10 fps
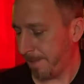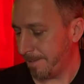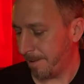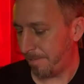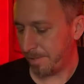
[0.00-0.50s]
can
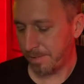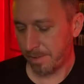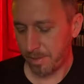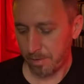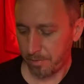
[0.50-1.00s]
definitely see
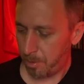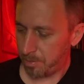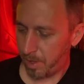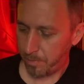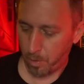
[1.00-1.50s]
these films
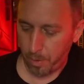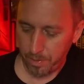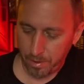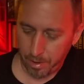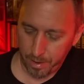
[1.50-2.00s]
having quite
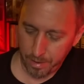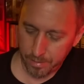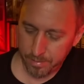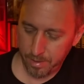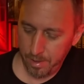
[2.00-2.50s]
the
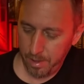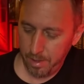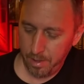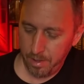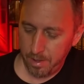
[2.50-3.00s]
audience.
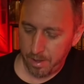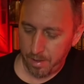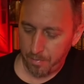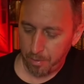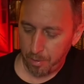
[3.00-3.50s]

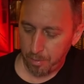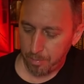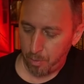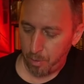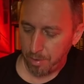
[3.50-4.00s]
Uh, for those
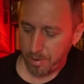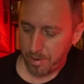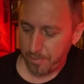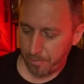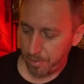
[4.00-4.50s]
more
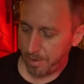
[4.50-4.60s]
different,